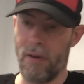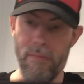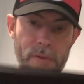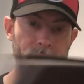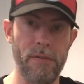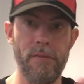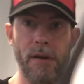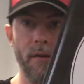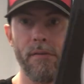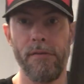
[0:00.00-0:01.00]
of Mystic
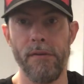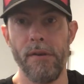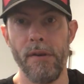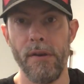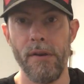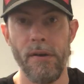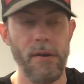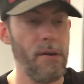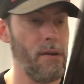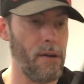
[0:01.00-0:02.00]
Records.
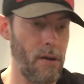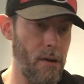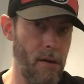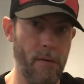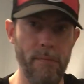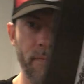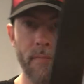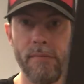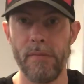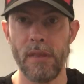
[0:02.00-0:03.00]
Um,
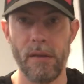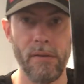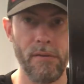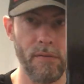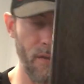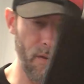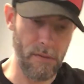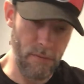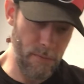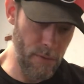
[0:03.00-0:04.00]
so these
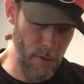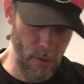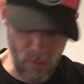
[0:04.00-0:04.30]
are really